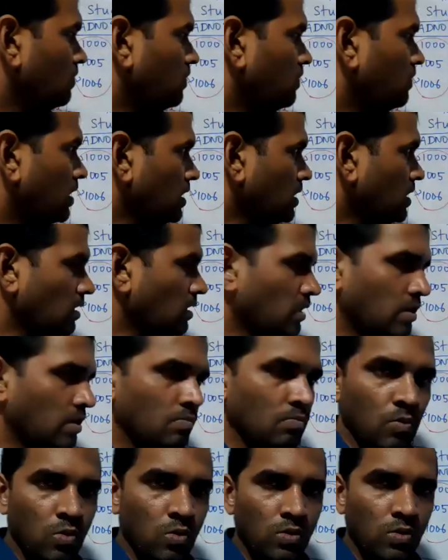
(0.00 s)
Finally,
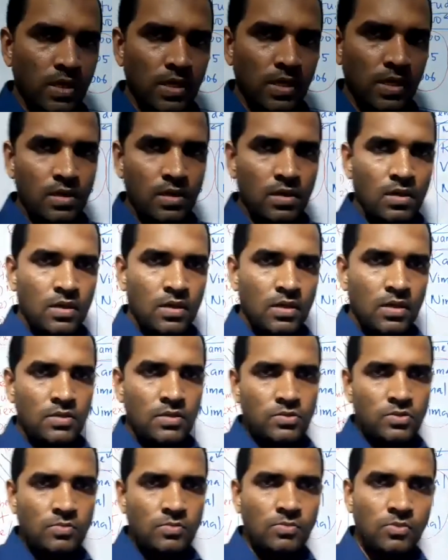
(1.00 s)
Boolean.
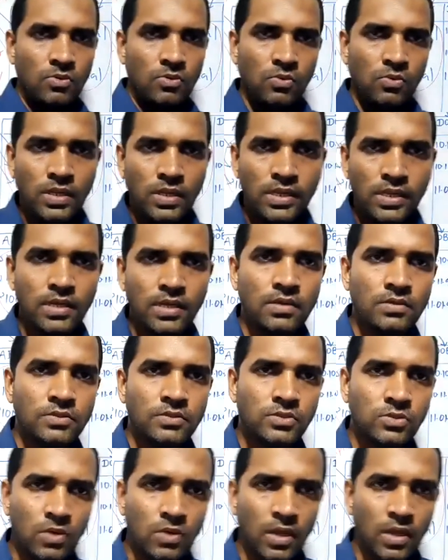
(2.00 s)
So Boolean
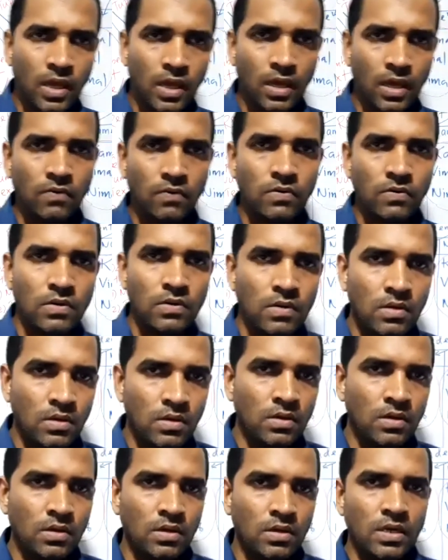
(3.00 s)
should have
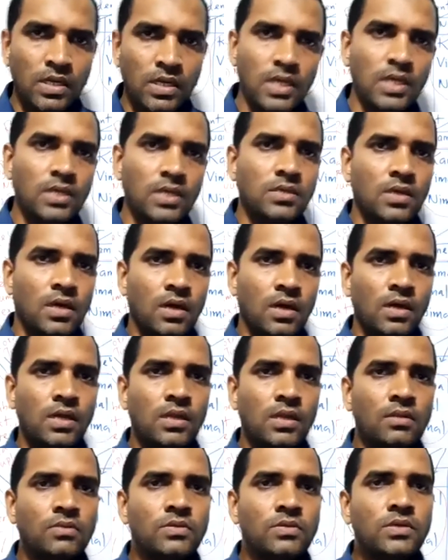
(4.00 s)
data
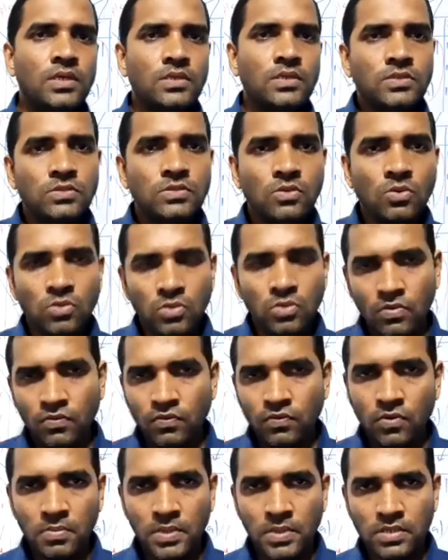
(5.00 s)
in yes or no
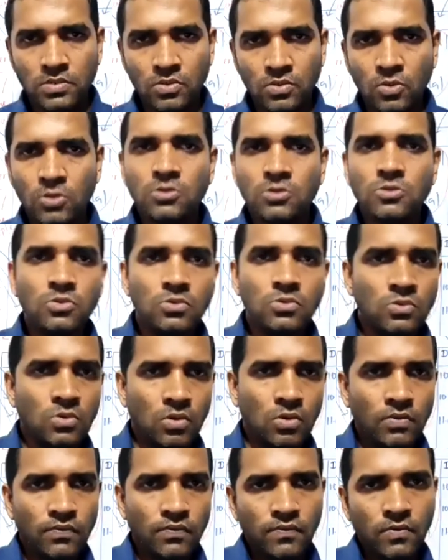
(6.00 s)
format or true
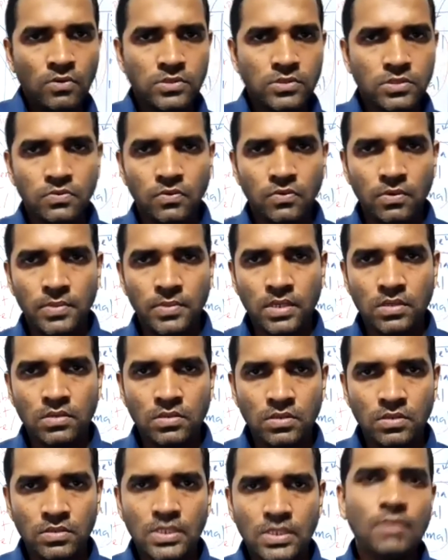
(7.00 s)
or false format.
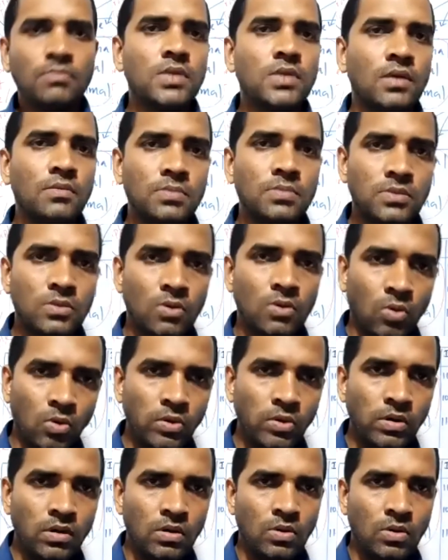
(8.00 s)
Sometimes
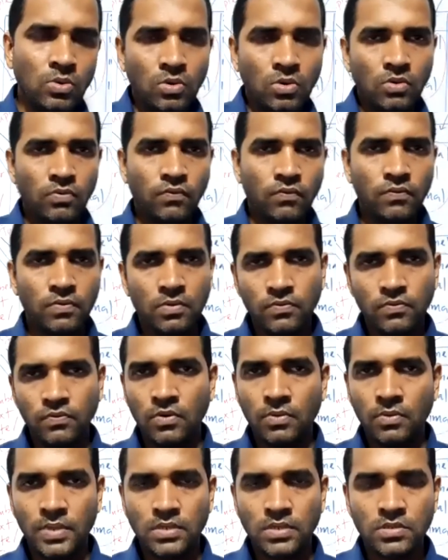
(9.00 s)
on off
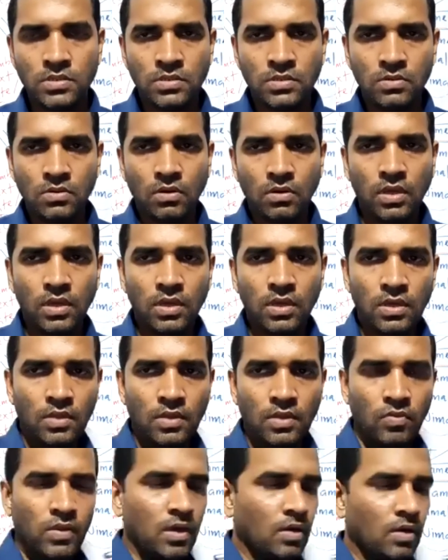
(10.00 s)
format. Okay,
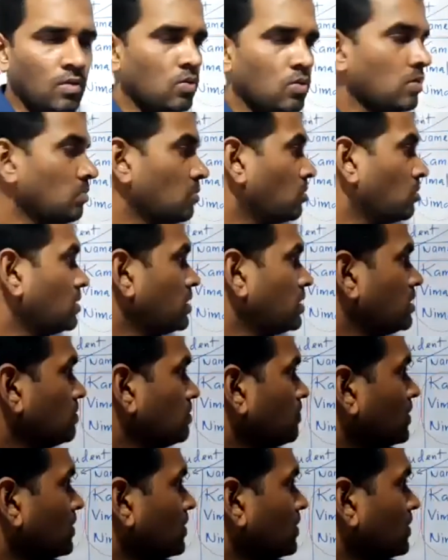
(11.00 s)
they are called Boolean.